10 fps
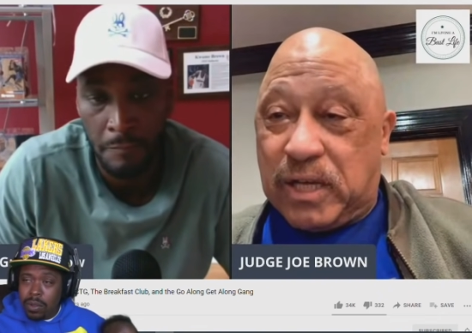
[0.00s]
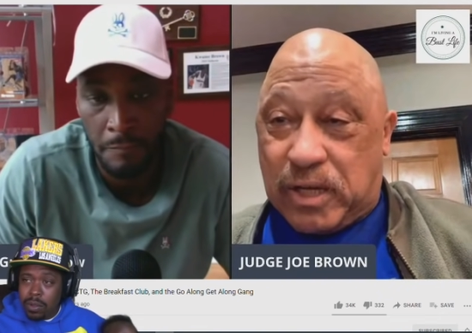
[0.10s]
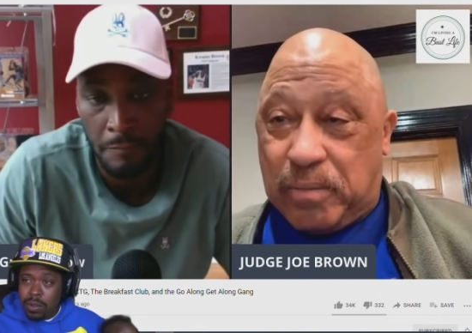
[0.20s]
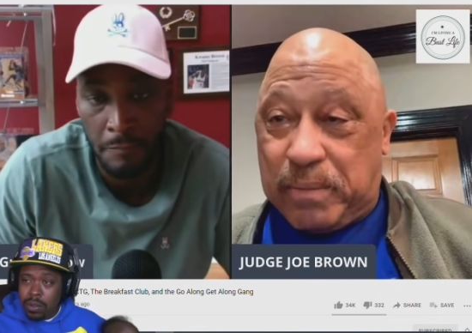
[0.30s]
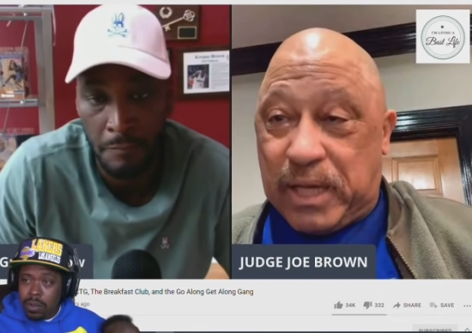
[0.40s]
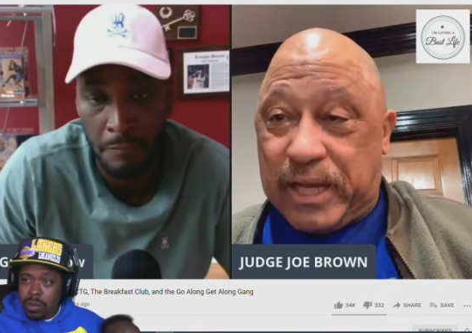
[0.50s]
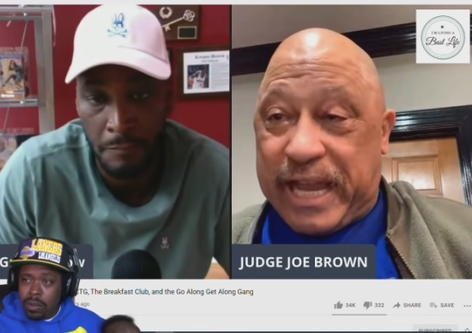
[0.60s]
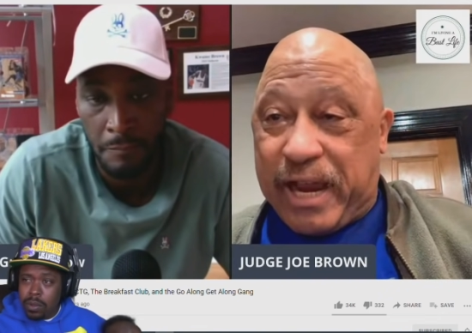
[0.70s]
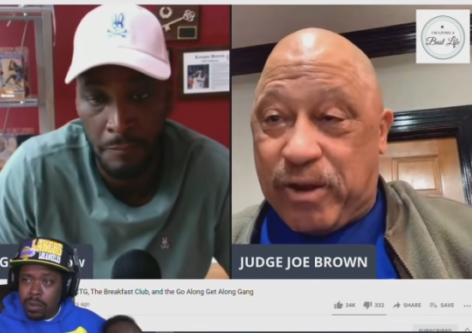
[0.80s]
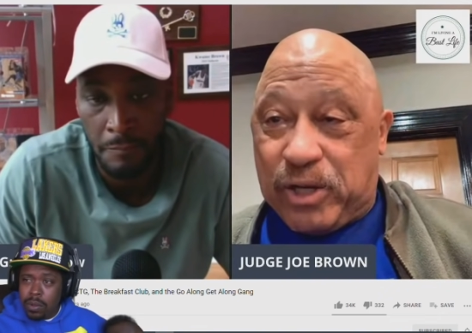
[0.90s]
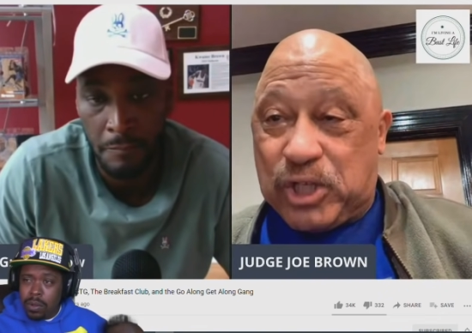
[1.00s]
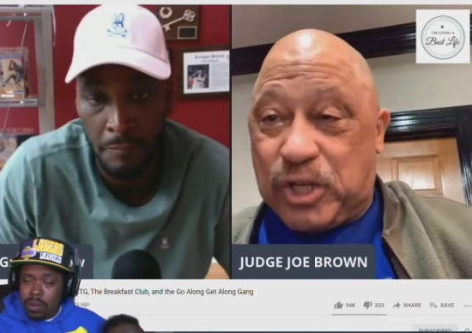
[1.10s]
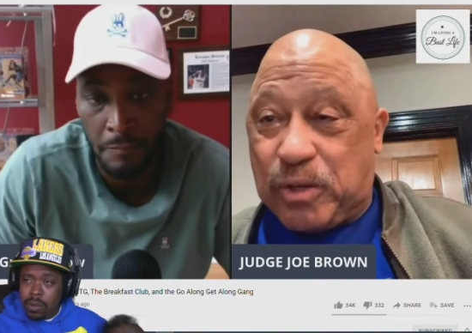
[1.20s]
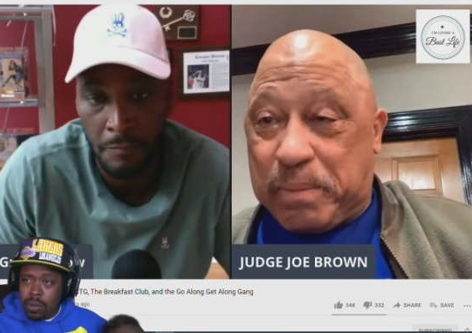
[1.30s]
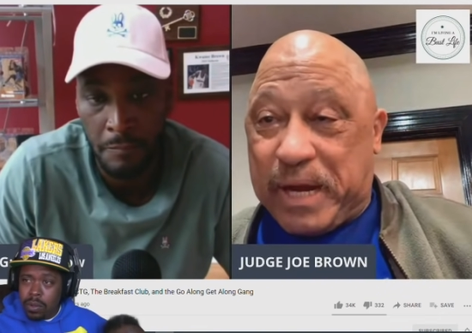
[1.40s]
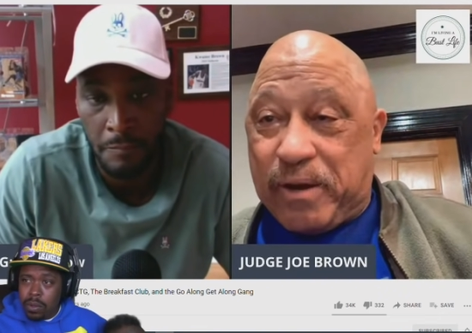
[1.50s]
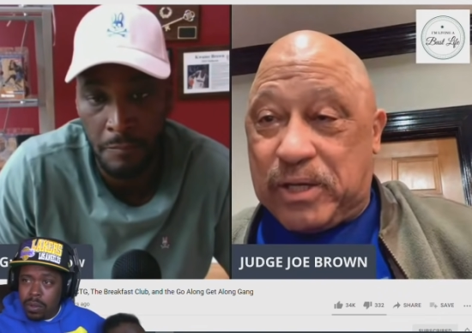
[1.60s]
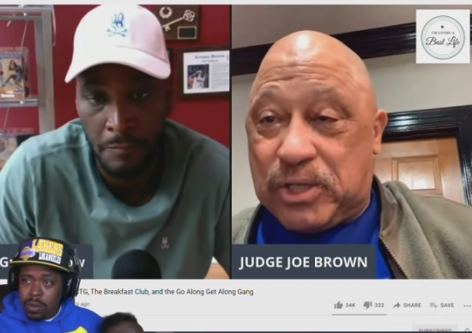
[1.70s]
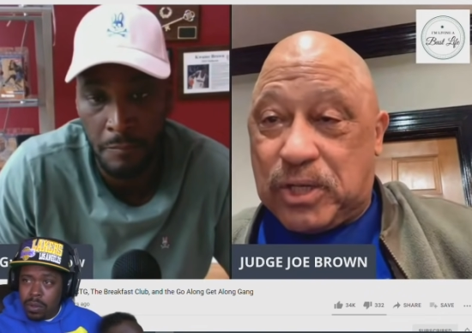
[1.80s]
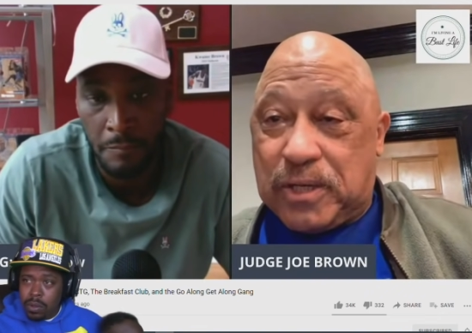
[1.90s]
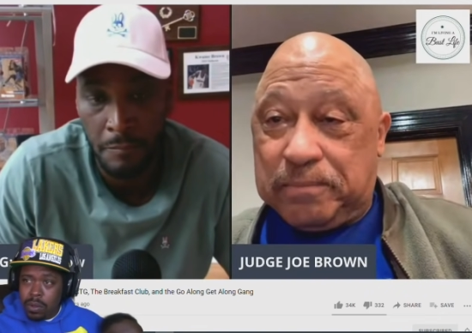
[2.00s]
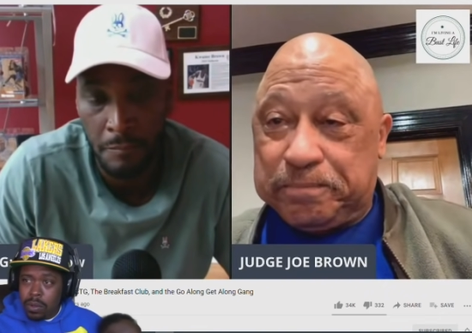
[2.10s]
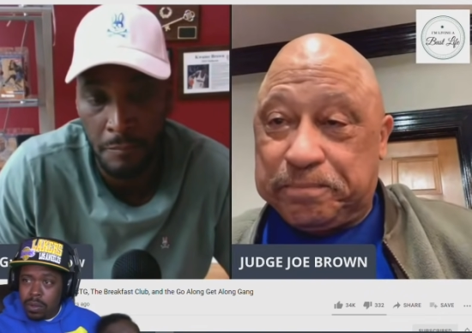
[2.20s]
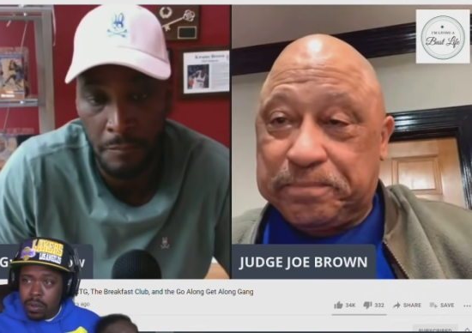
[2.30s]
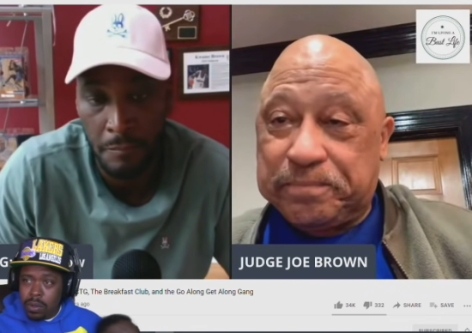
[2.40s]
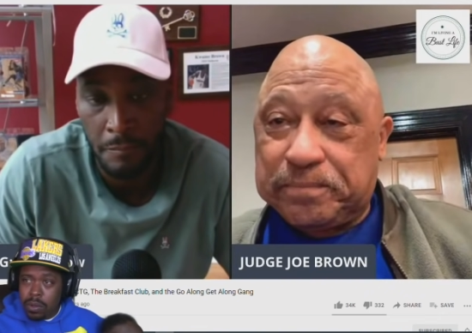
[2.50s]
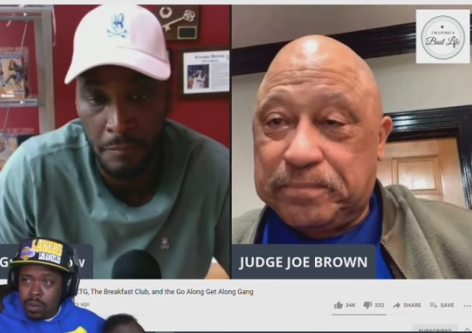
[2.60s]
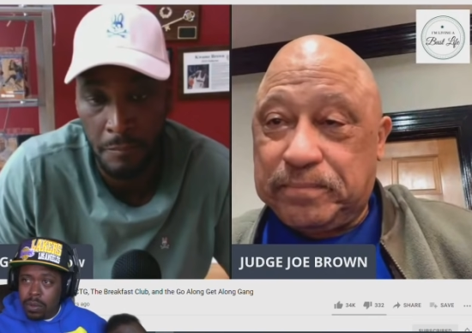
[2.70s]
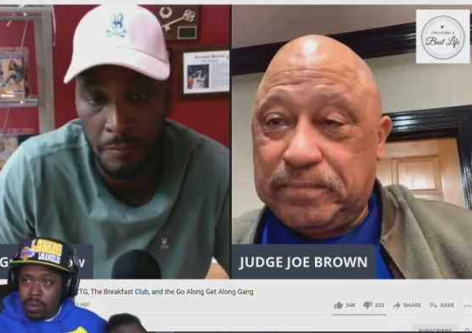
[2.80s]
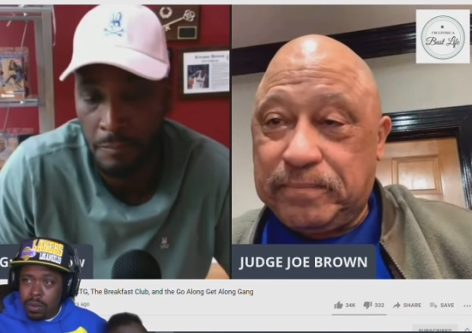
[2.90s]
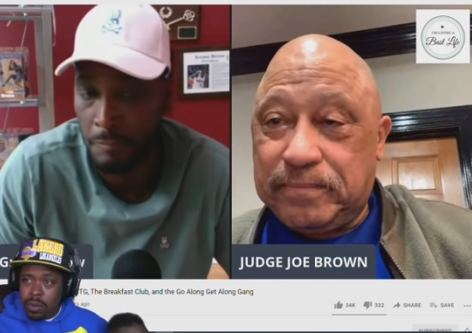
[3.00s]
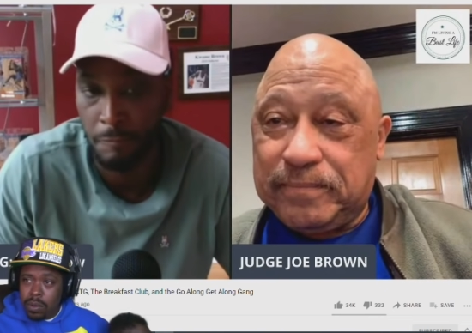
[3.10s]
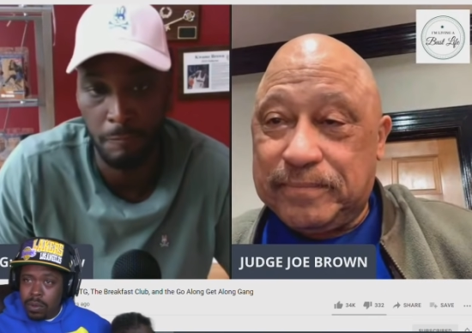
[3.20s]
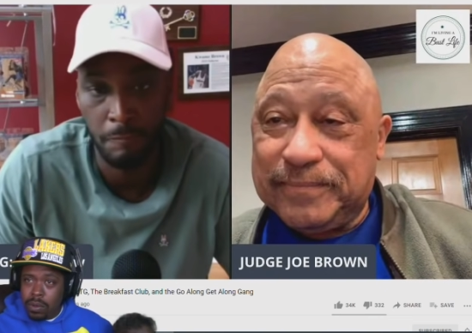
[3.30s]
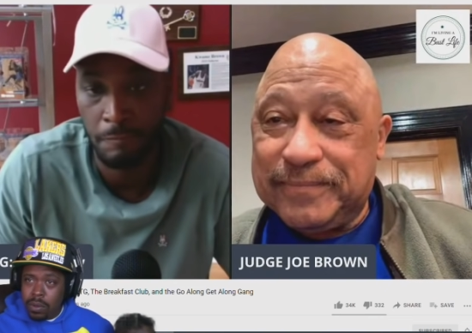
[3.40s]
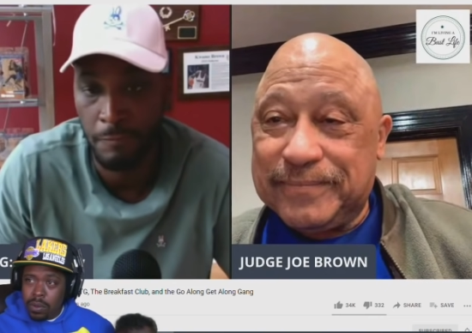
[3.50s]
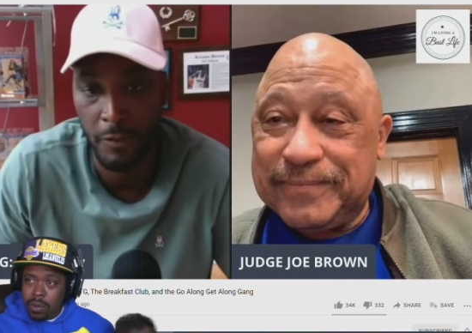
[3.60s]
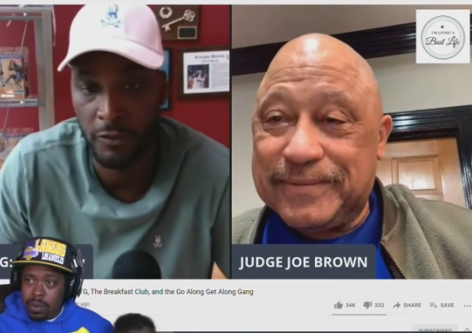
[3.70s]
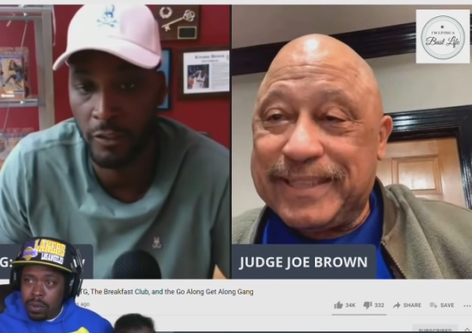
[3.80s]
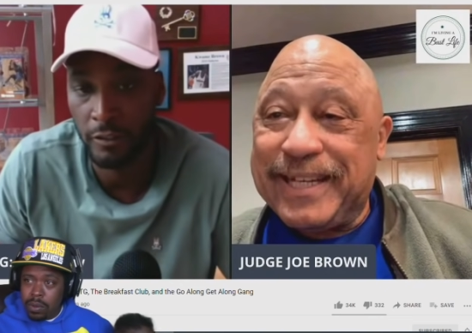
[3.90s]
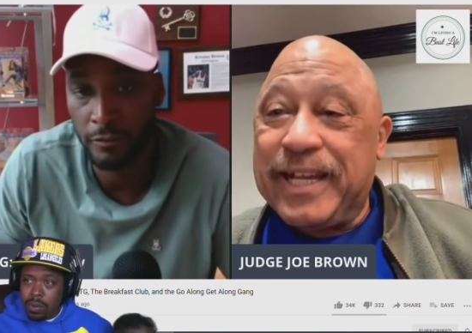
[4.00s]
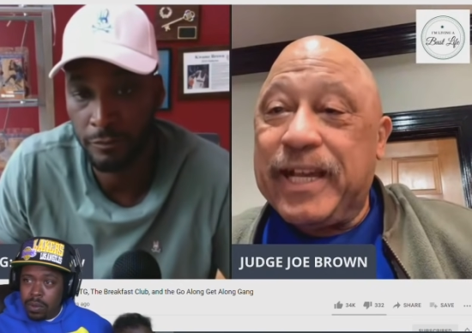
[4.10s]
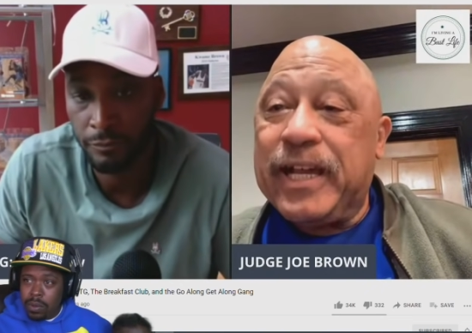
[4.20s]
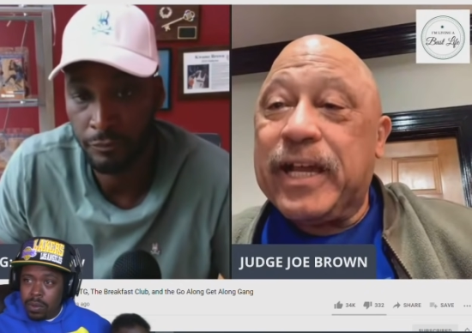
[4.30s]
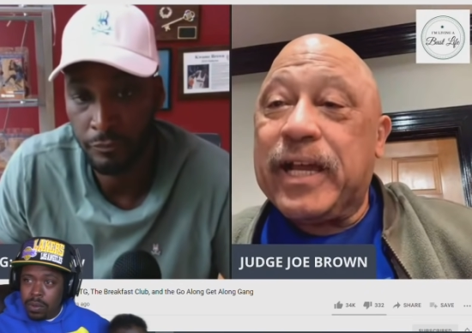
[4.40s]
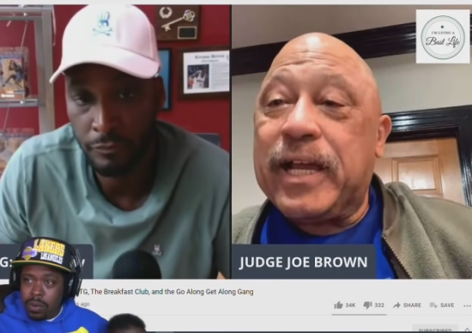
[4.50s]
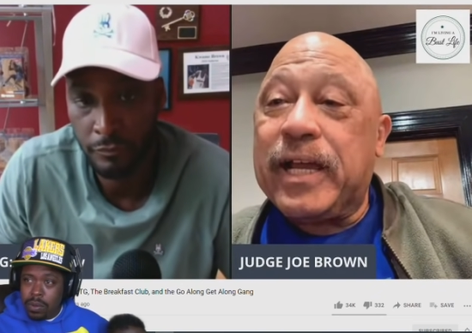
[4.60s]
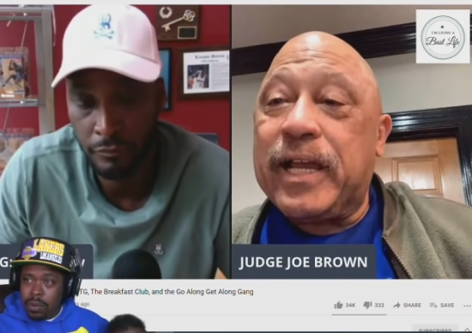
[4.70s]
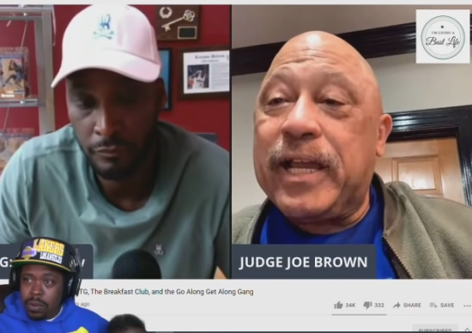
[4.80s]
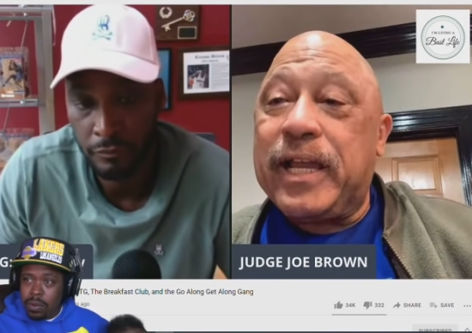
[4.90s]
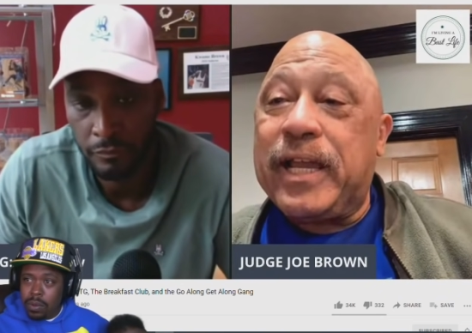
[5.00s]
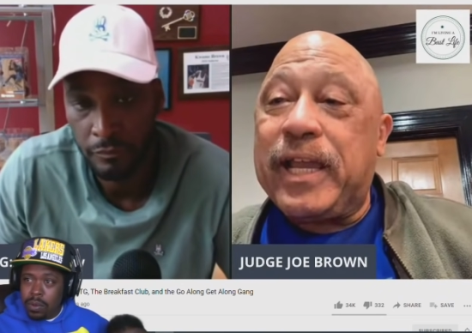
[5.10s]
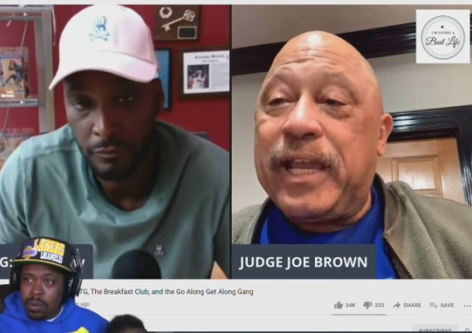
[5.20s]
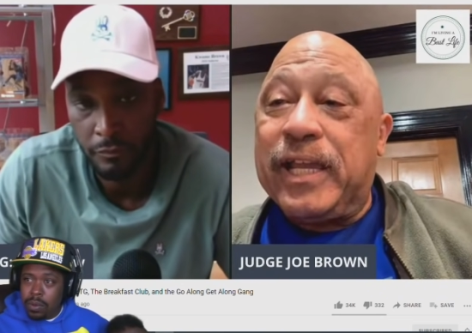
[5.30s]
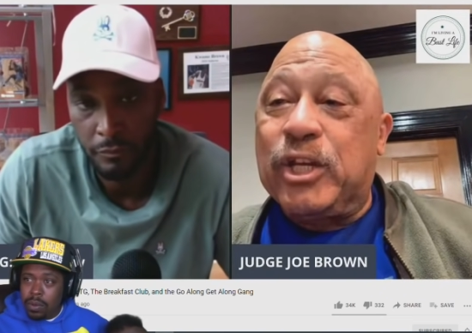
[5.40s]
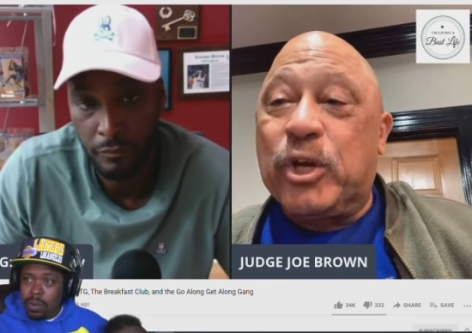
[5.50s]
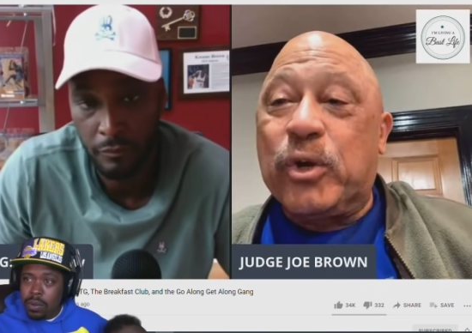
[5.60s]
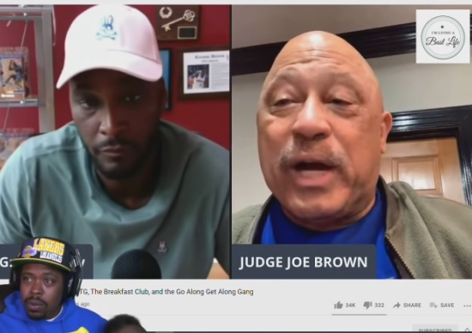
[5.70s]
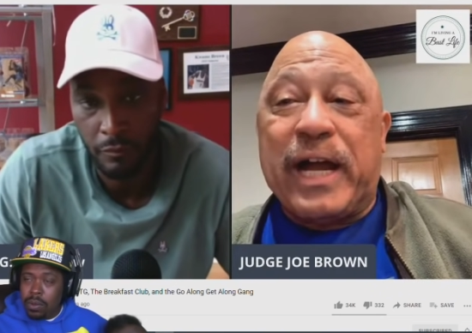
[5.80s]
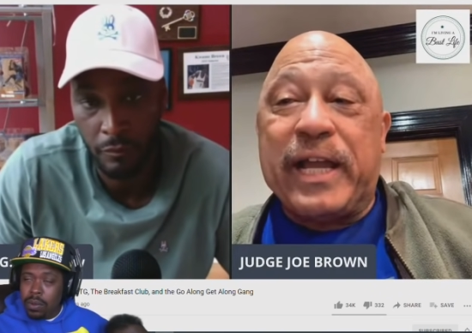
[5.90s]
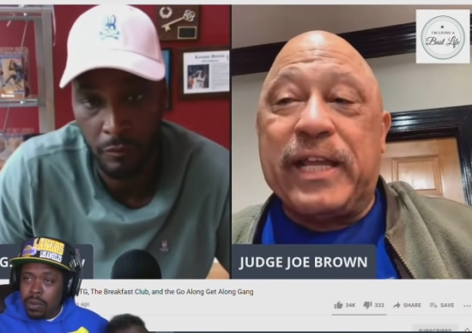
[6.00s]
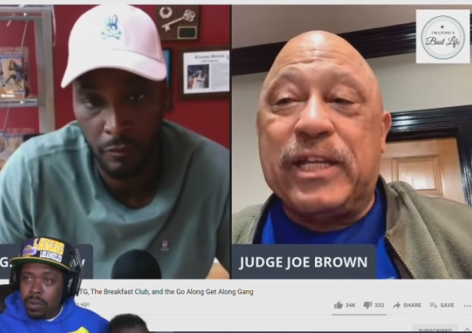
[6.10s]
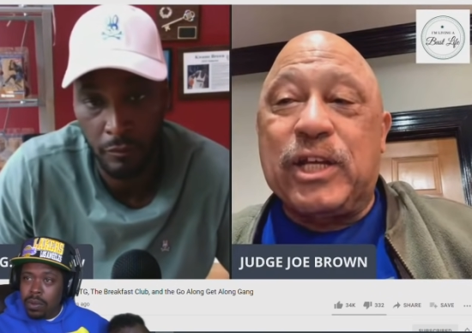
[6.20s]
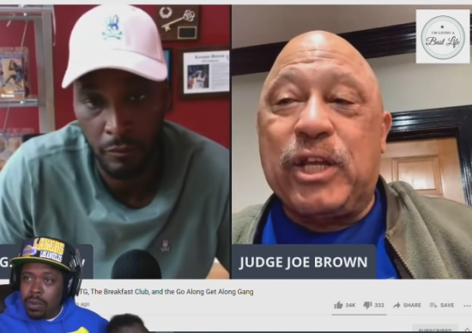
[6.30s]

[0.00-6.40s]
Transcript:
Speaker 1: uh, Kamala Harris and her parents are?
Speaker 2: Mm-mm. No, sir.
Speaker 1: Indo-I